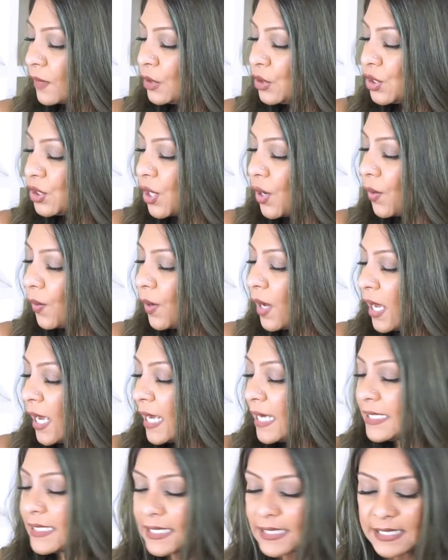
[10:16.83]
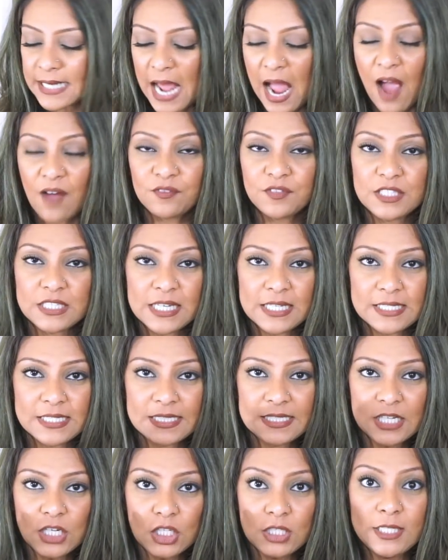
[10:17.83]
So it doesn't have to
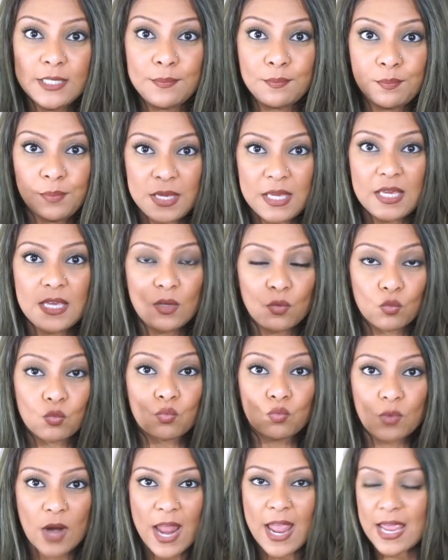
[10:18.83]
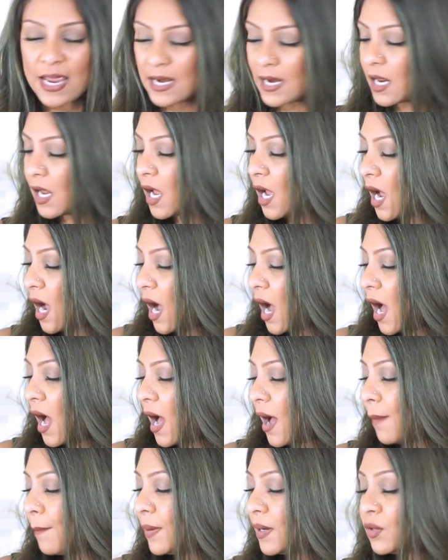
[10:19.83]
necessarily be red,
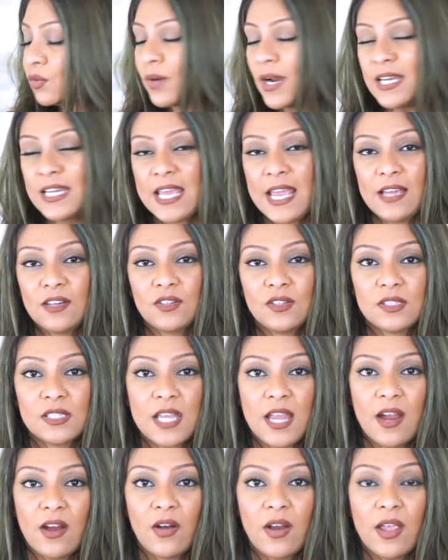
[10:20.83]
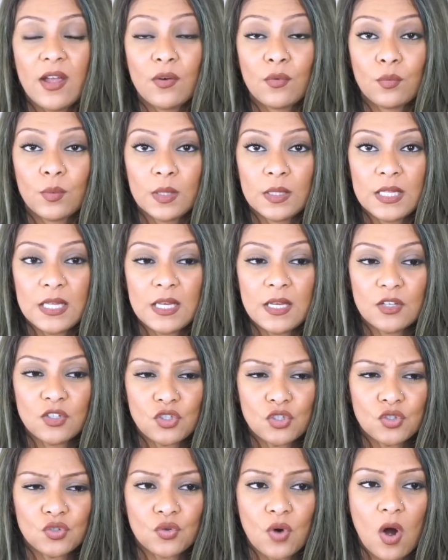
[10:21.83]
but red candles carry a really
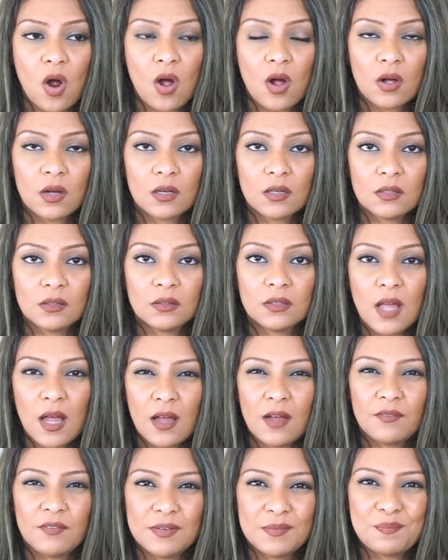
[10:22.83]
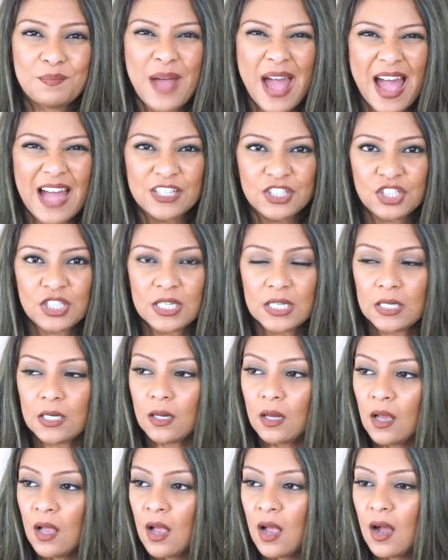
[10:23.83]
strong love and
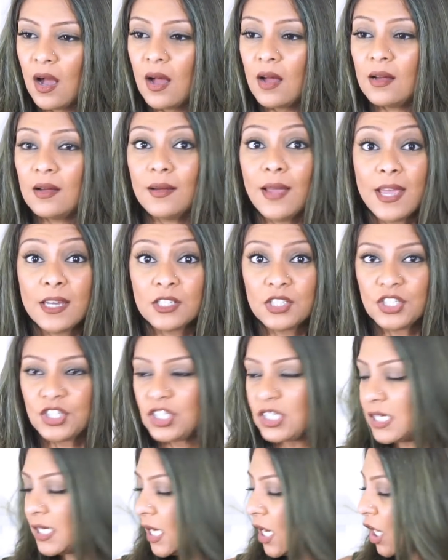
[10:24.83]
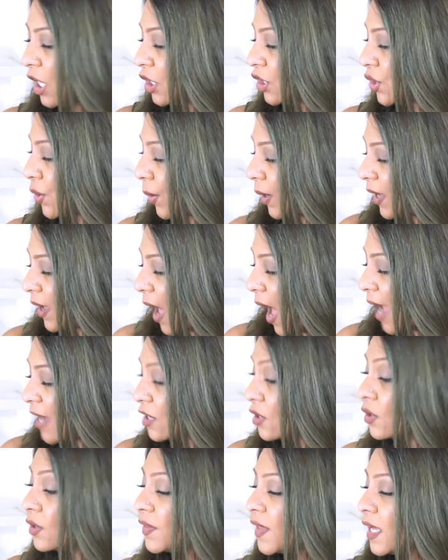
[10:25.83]
passion energy. So I
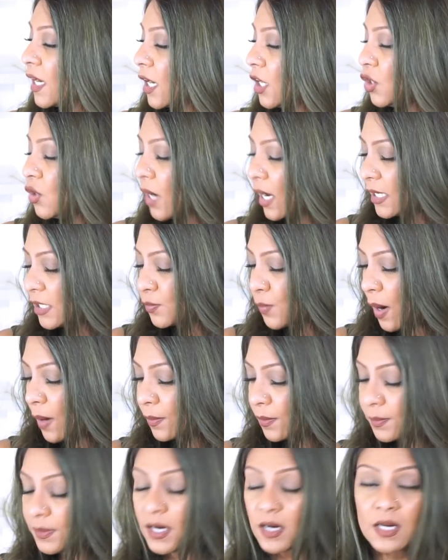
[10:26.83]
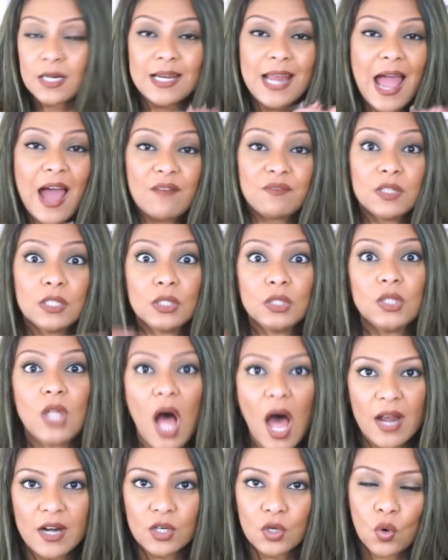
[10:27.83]
know that you guys probably are gonna have a
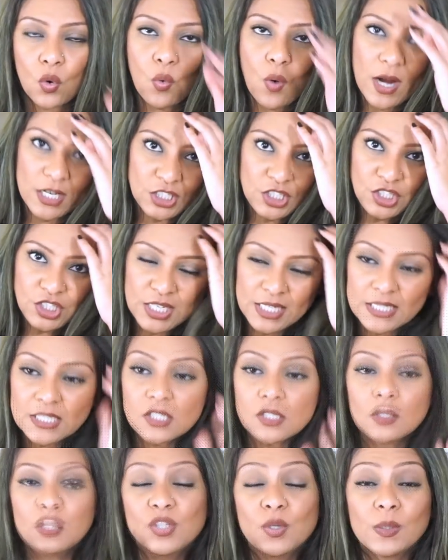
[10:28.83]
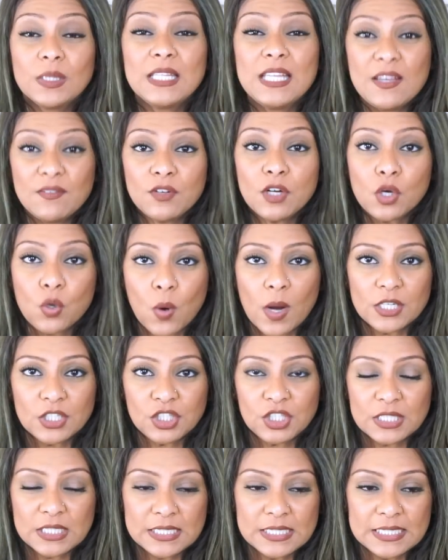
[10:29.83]
lot of questions. So leave your
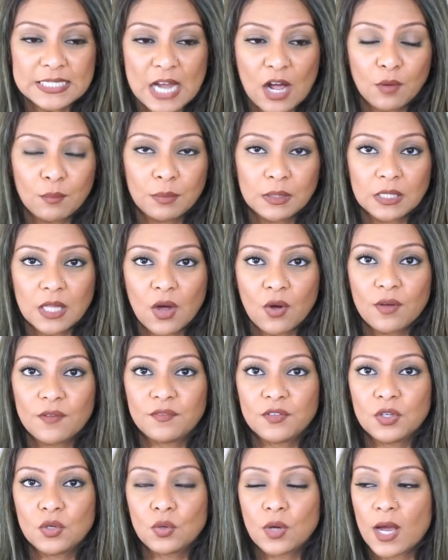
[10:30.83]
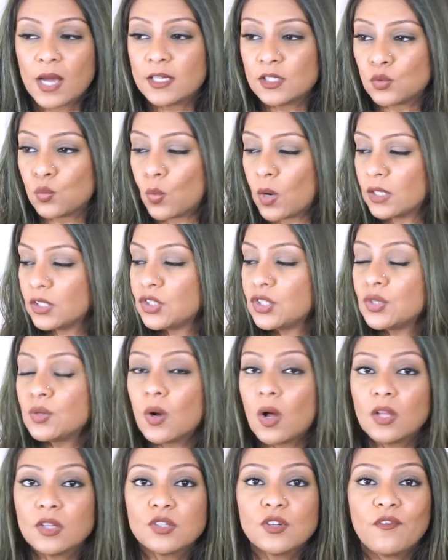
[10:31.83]
questions down below if you guys want to.
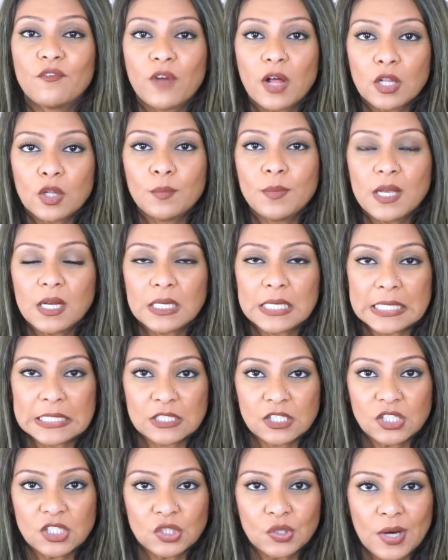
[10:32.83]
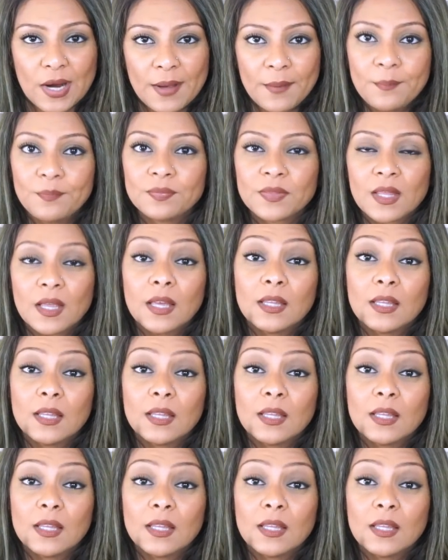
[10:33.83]
Also follow me on Instagram.